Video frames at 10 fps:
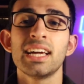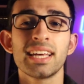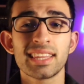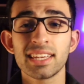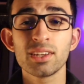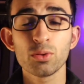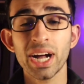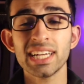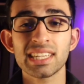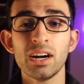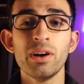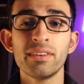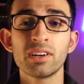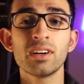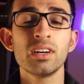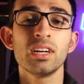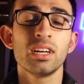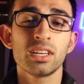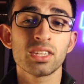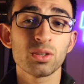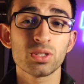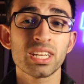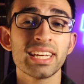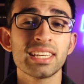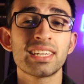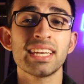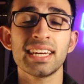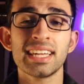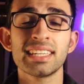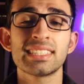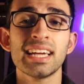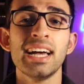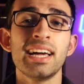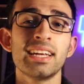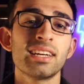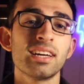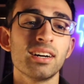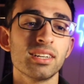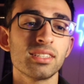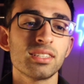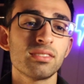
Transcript: In the US, however, usually trainees and uh,